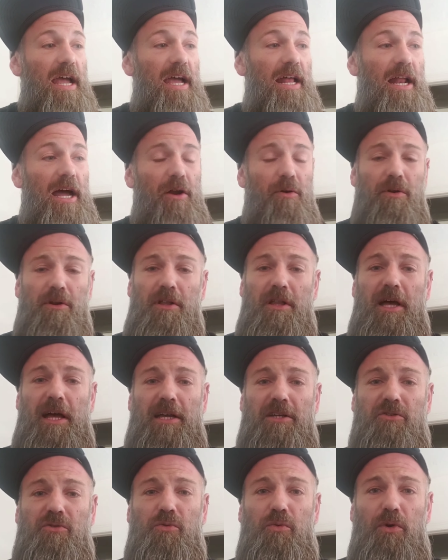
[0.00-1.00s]
and I
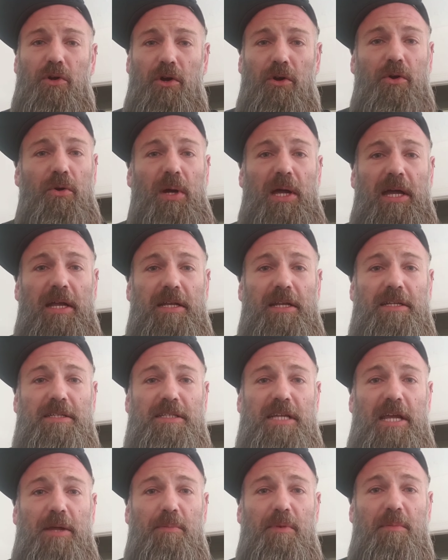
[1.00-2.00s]
realized real quick, didn't
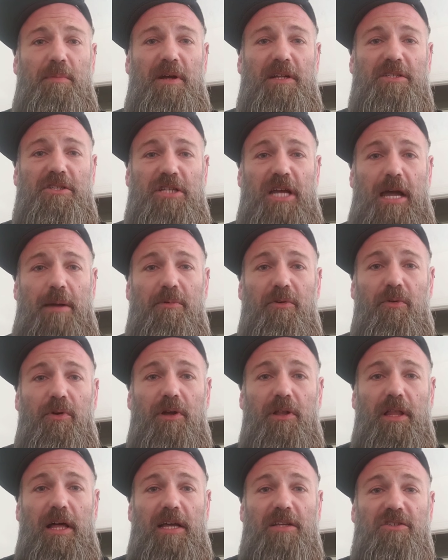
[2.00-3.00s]
take me much time to
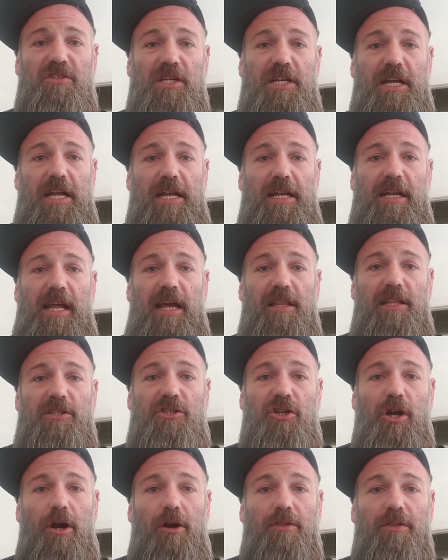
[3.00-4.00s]
realize looking at a daily
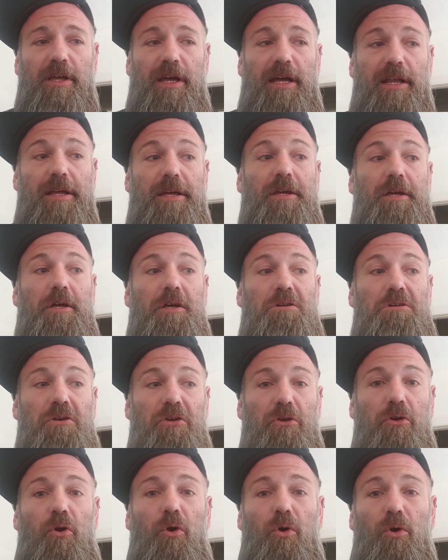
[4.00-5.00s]
chart, that
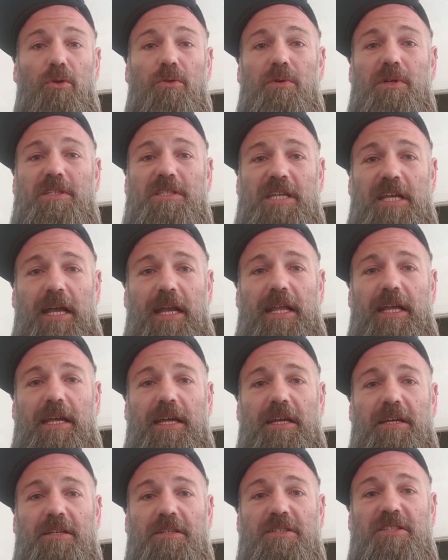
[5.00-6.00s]
gold was
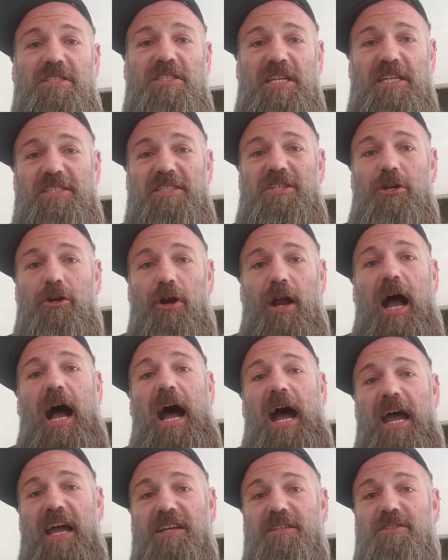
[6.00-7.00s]
hitting 6-year
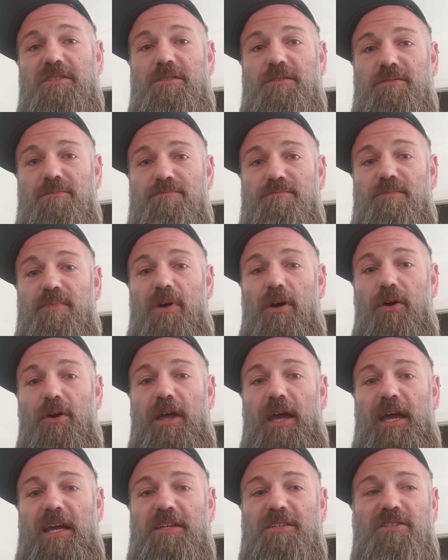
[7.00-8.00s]
highs.
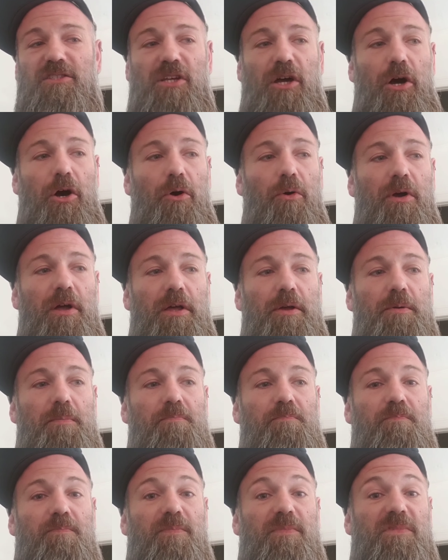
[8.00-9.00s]
Okay, so
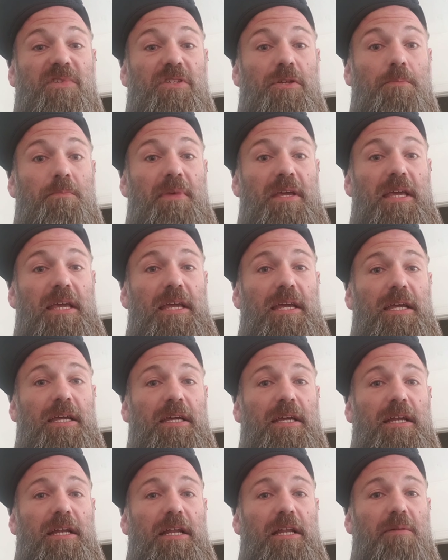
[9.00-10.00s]
to
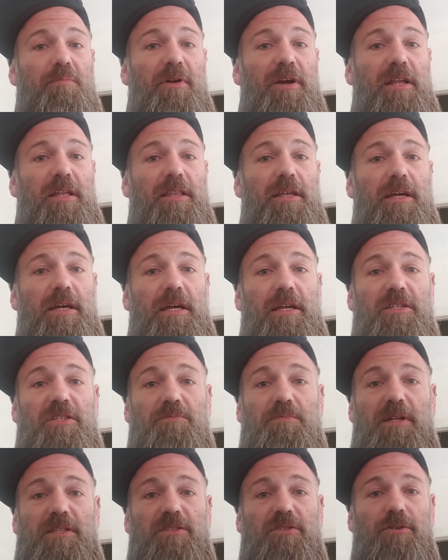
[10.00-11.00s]
me, and anybody that
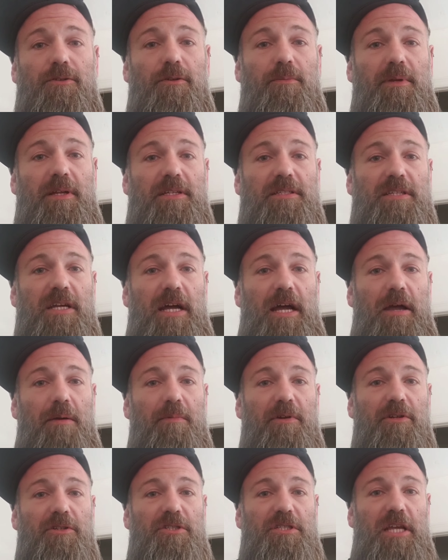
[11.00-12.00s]
spends a little bit of
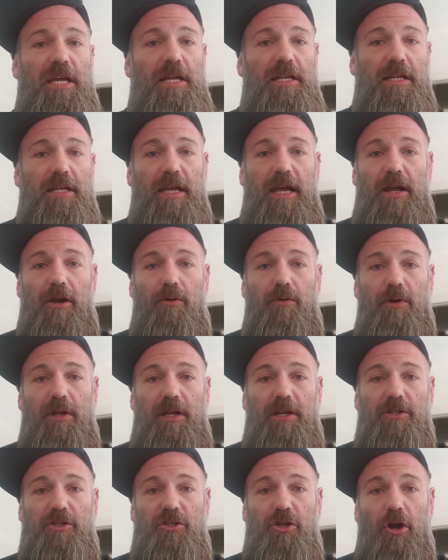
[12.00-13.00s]
time understanding how to
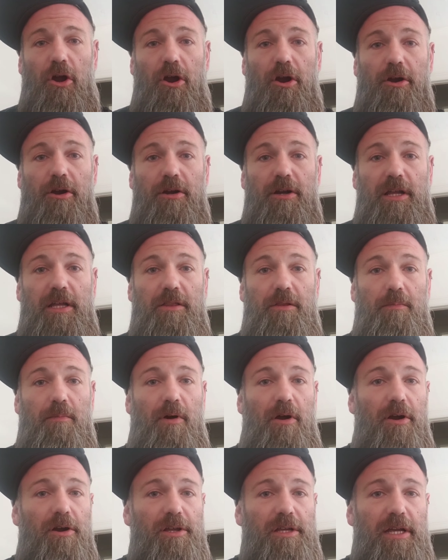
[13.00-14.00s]
read a chart in the
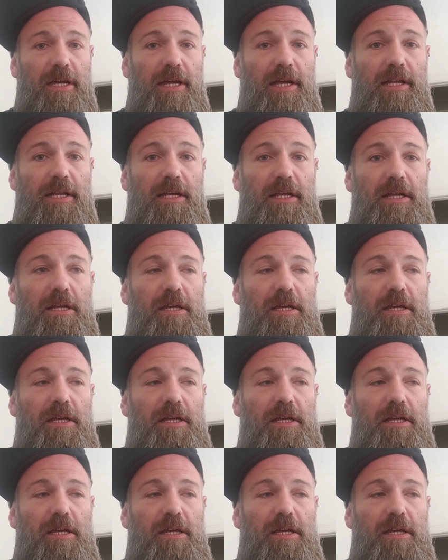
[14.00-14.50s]
market,